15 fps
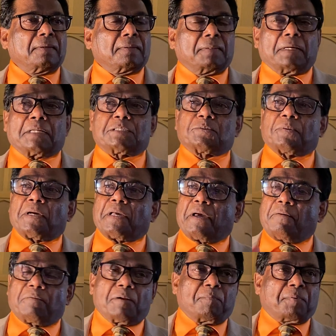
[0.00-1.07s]
That's why
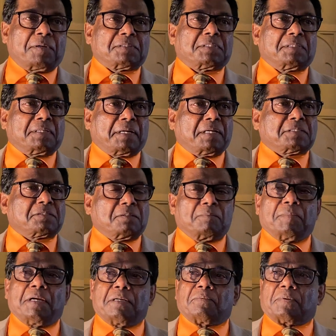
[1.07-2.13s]
every person has to
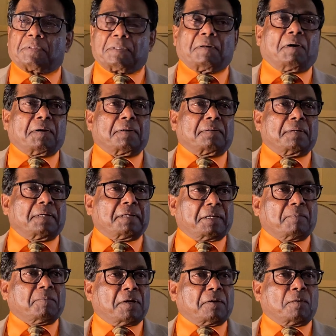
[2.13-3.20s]
meet with God and
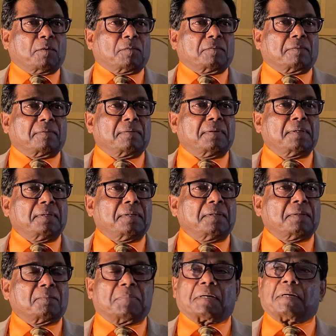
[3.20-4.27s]
Him alone
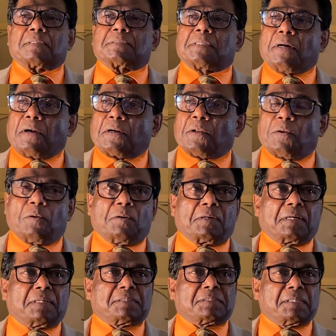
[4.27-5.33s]
because God
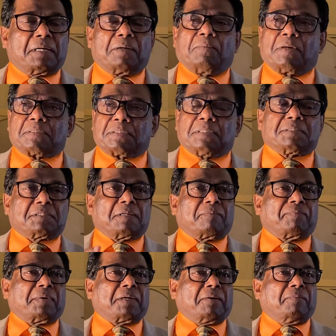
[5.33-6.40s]
alone can say your sins are
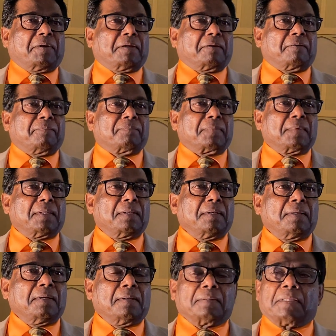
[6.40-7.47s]
forgiven.
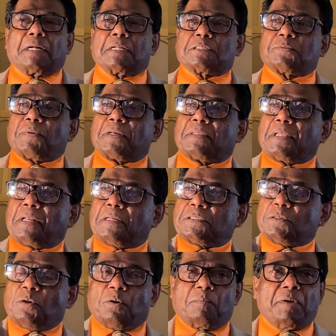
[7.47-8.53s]
That is where there
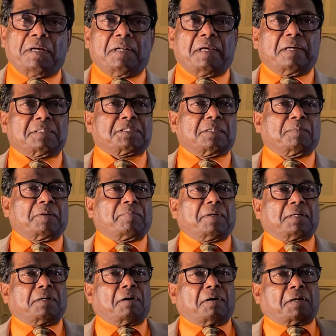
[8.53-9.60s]
is no mediation
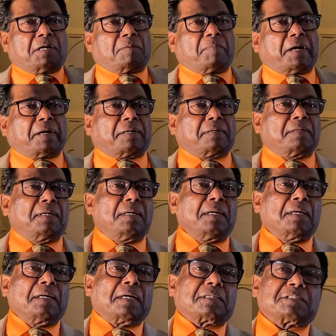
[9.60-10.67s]
between God and man
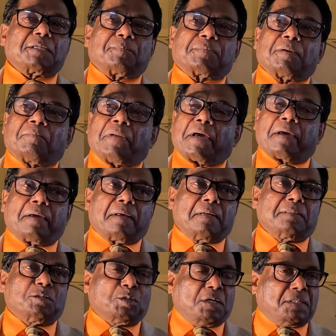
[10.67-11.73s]
except the
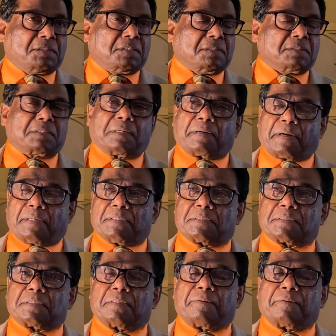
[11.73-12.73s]
man Jesus Christ.